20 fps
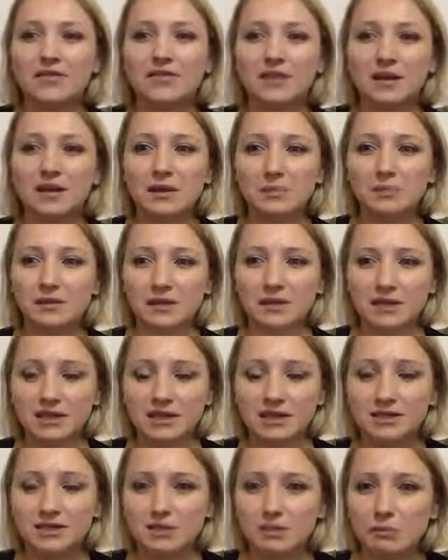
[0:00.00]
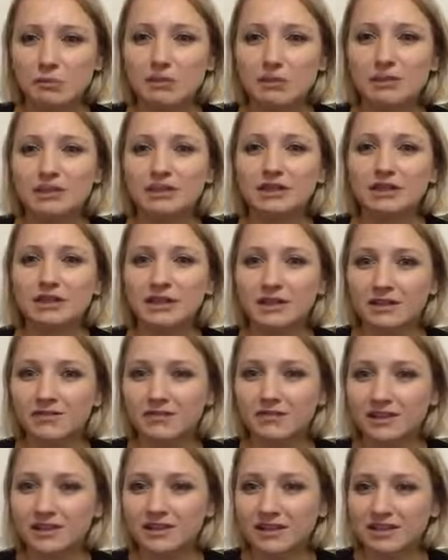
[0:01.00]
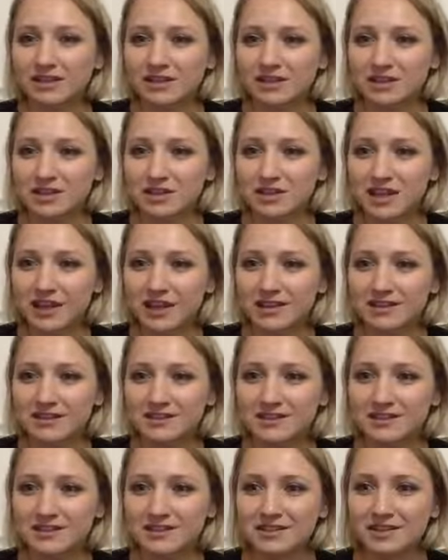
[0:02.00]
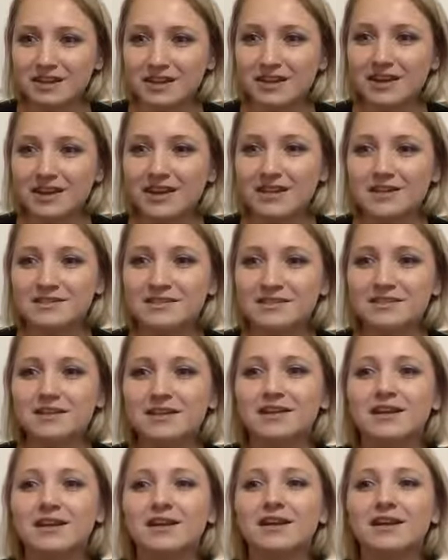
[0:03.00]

the ability to believe that they can change is